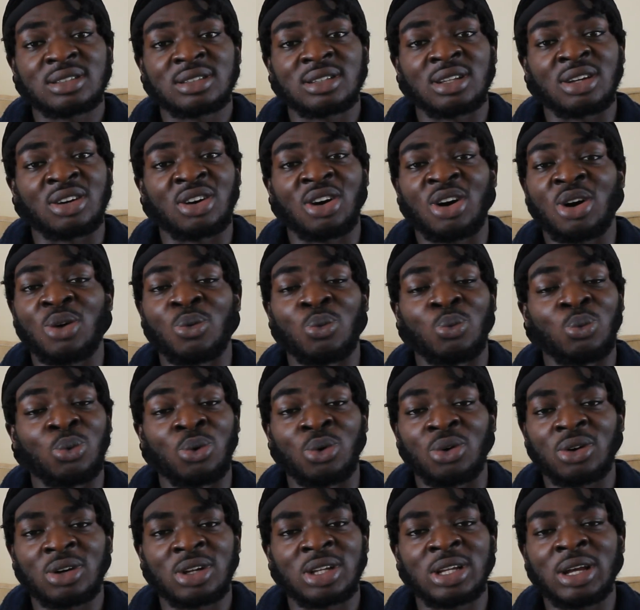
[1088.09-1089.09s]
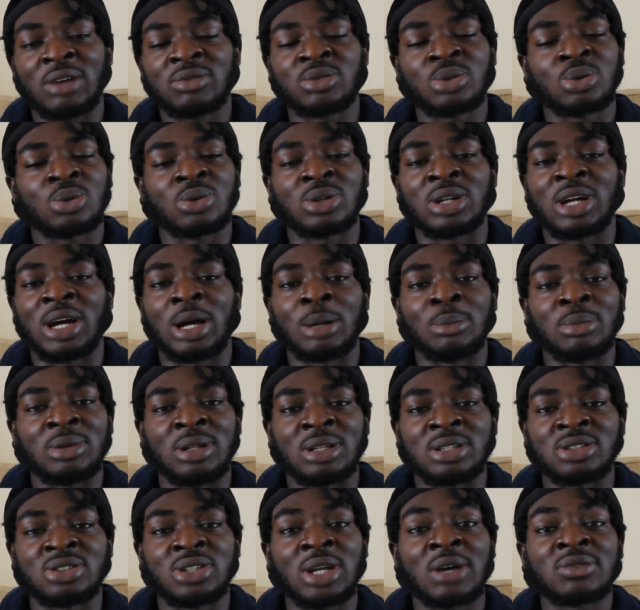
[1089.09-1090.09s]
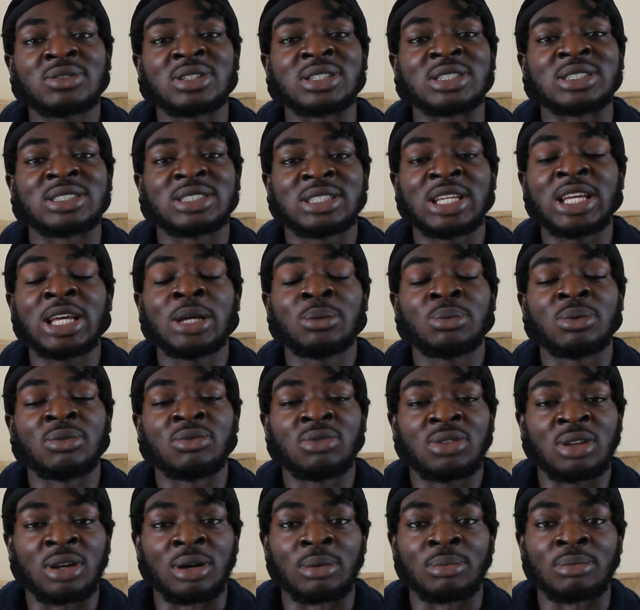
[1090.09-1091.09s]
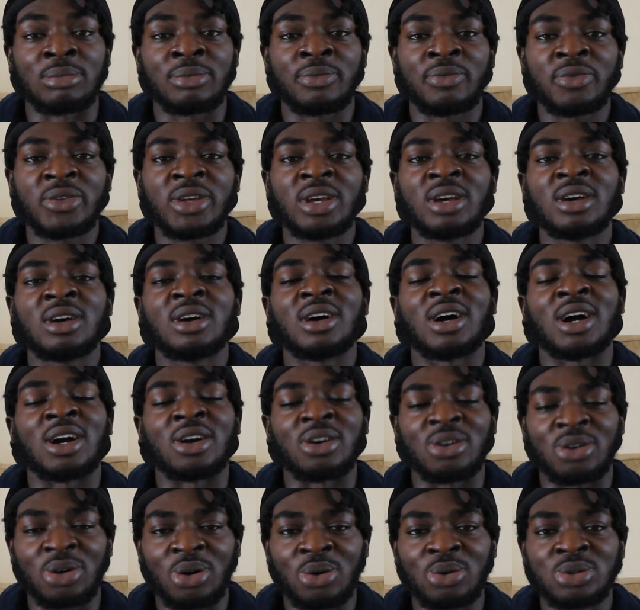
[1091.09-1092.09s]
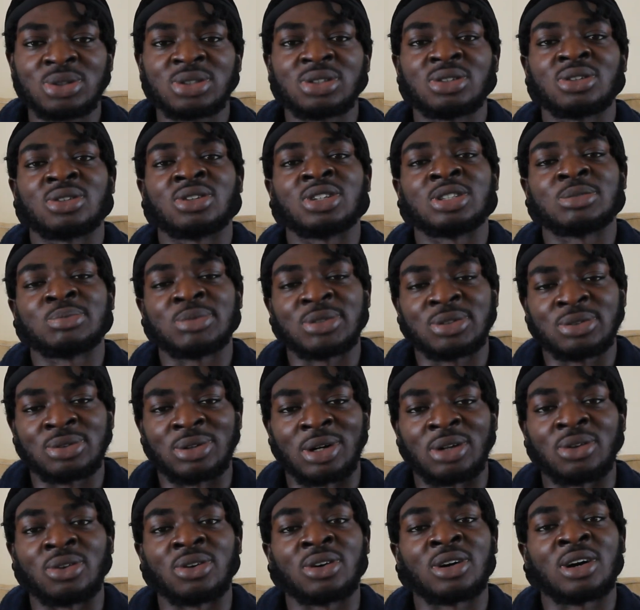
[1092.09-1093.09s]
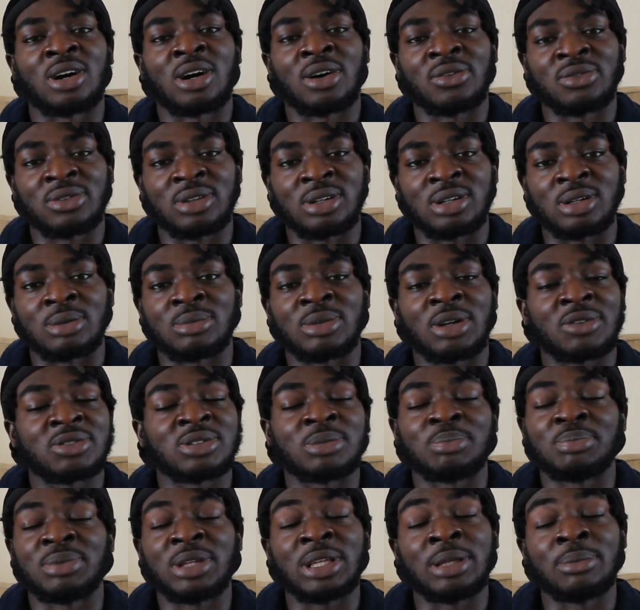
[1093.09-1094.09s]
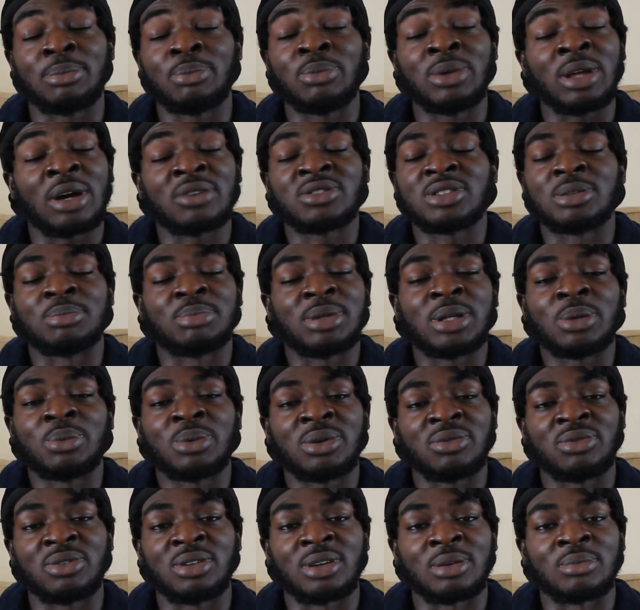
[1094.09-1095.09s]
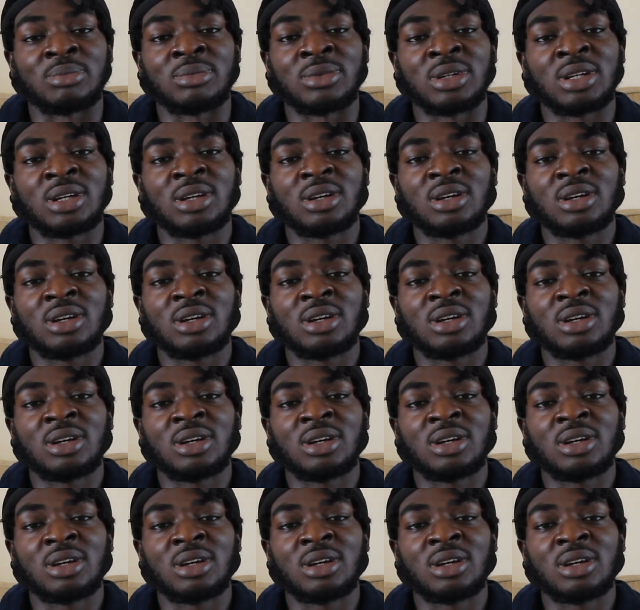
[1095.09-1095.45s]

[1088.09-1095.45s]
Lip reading: They can't walk. You have to call the ambulance. You have to stay with them and go to the hospital and look after them. You have to be with them.